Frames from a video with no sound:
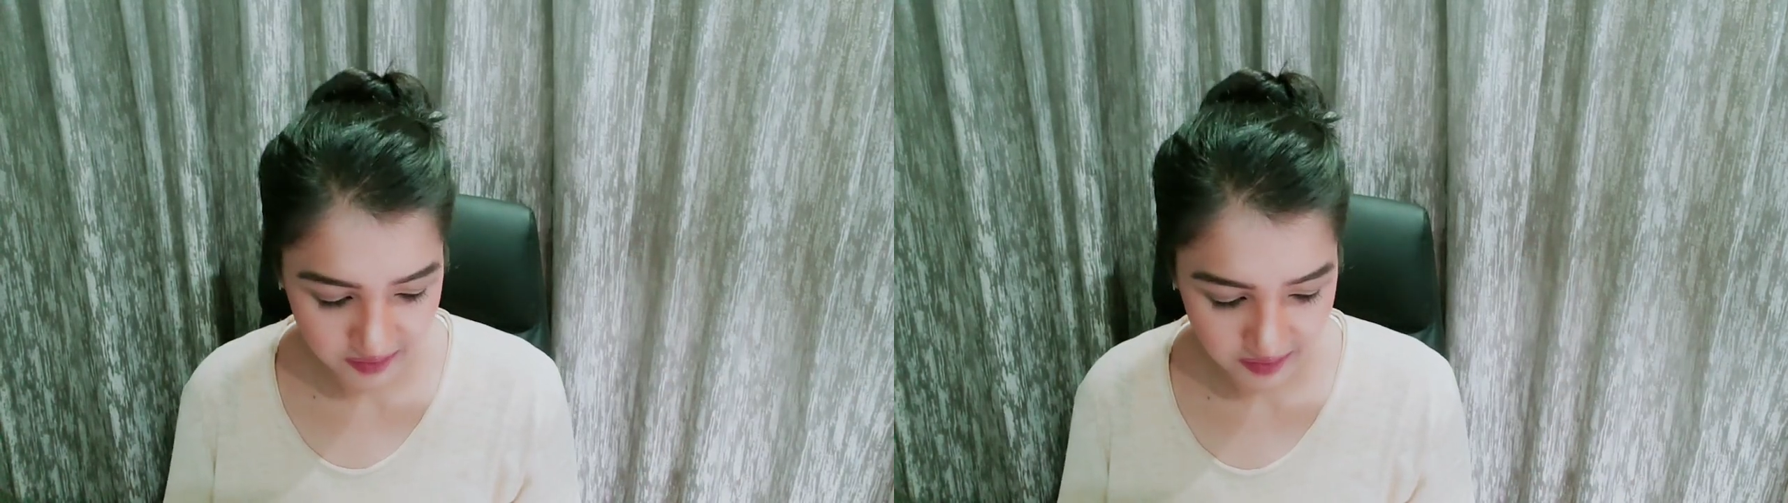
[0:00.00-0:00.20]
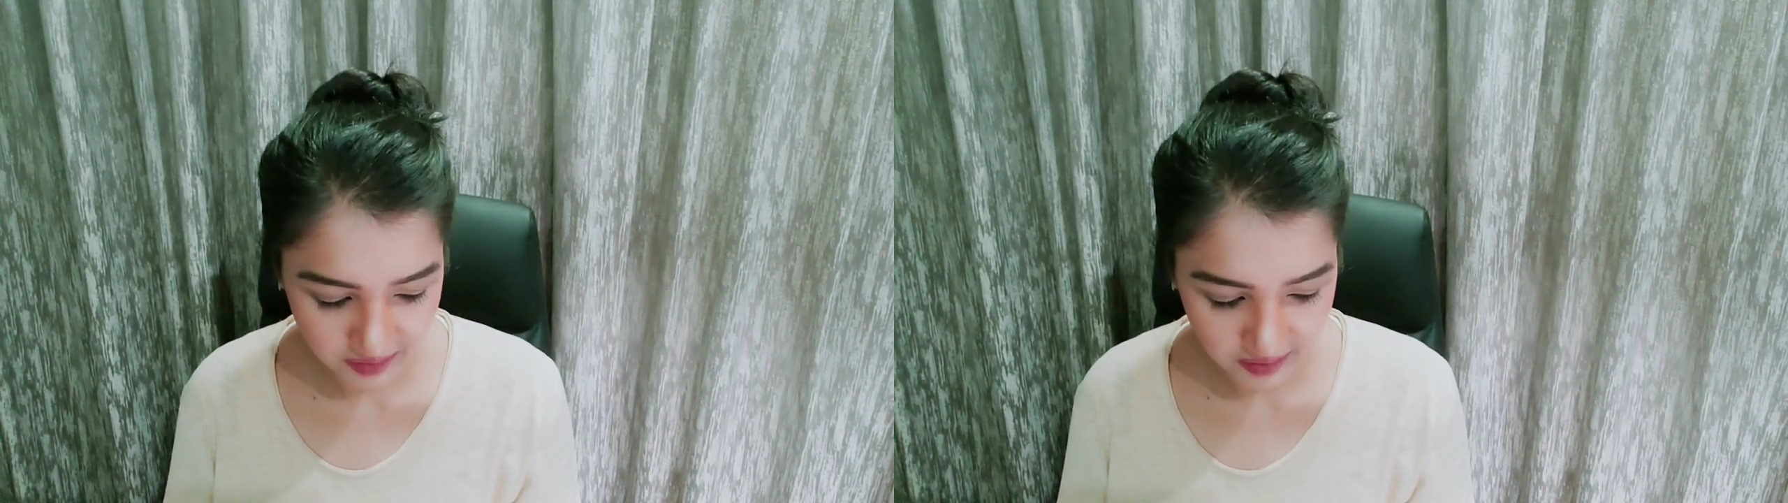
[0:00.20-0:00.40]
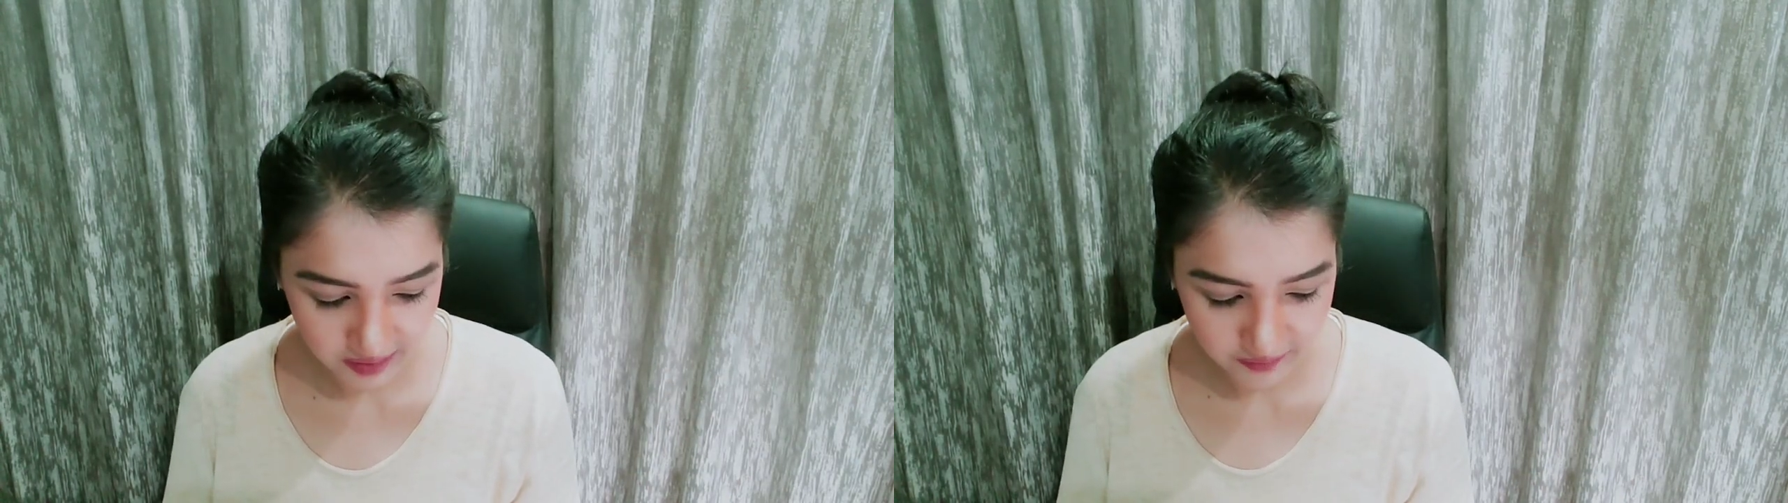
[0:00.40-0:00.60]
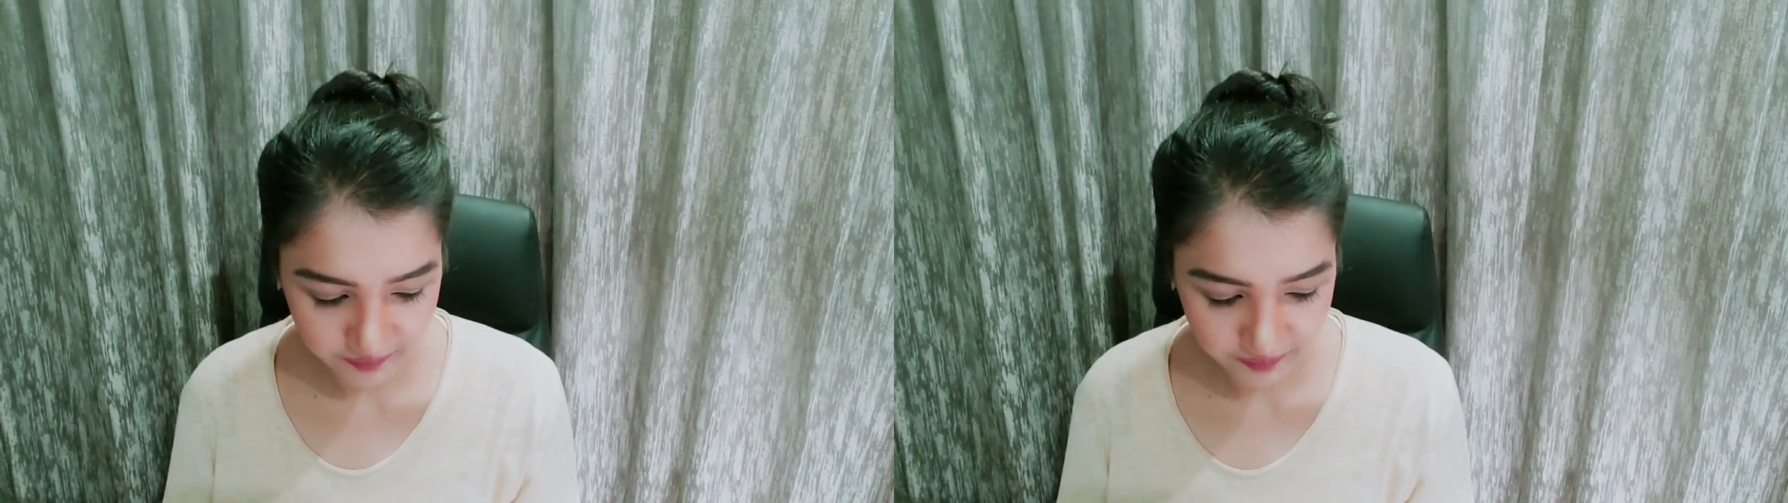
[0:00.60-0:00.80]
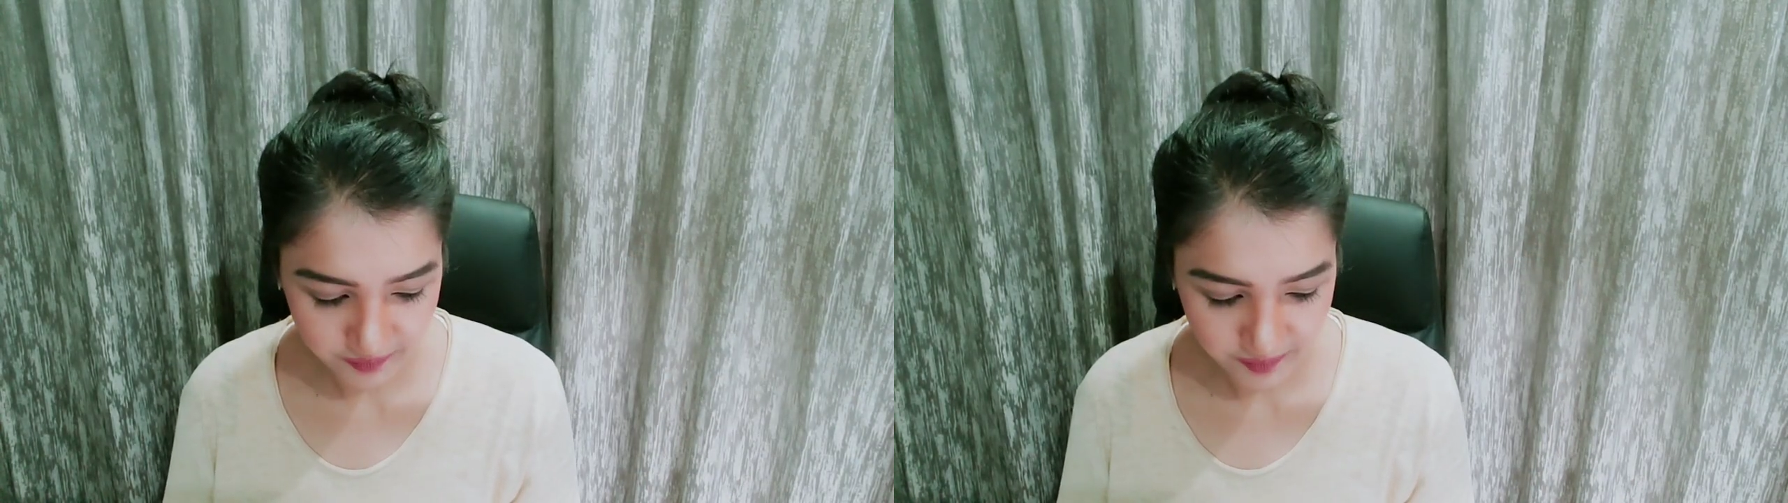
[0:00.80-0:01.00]
huh
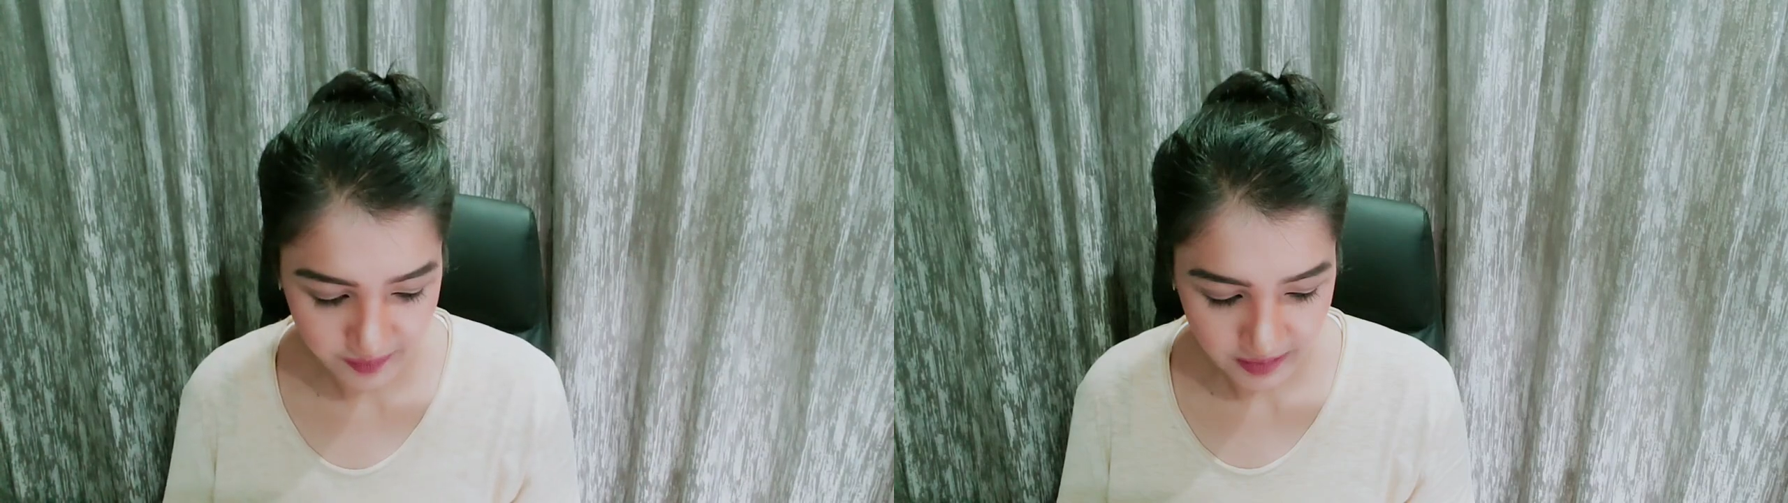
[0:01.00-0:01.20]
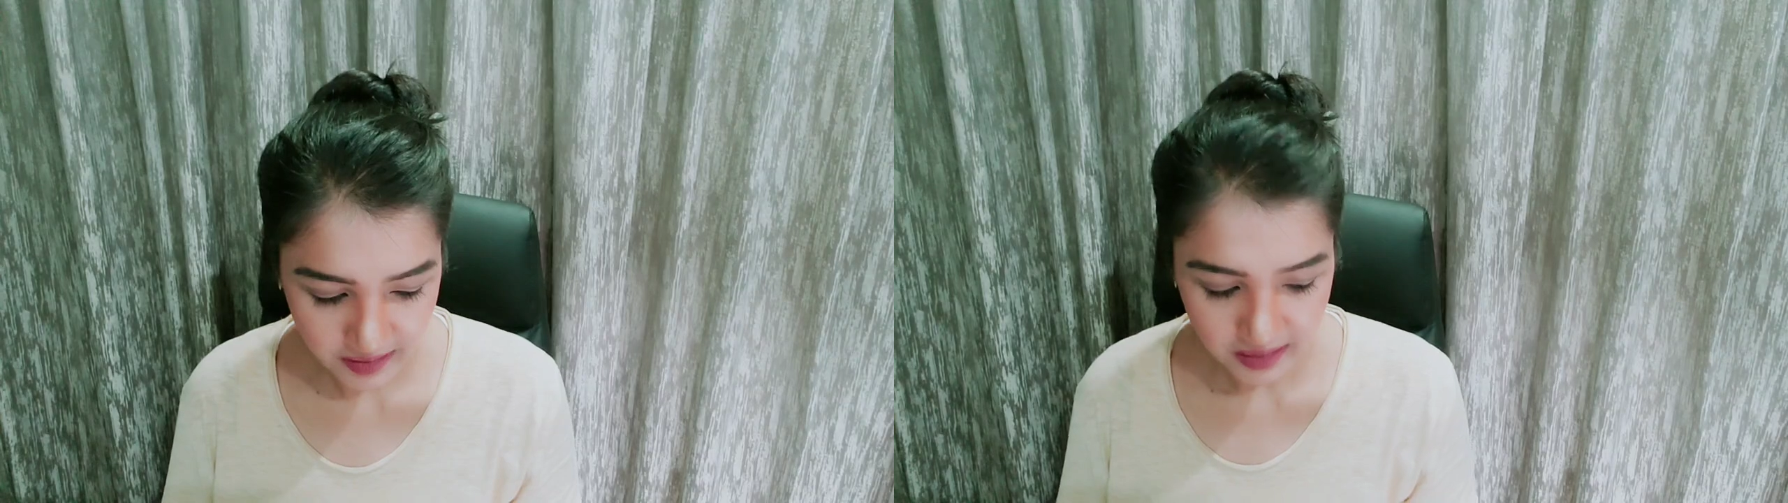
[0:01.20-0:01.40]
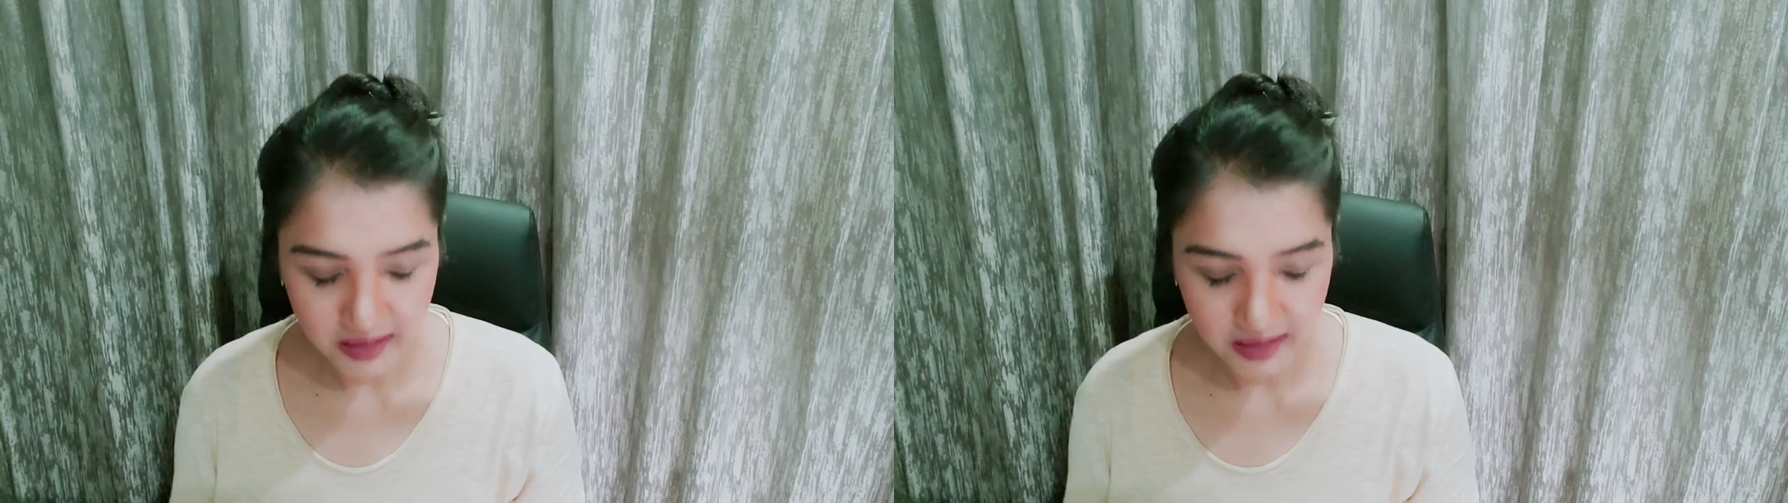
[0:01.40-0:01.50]
and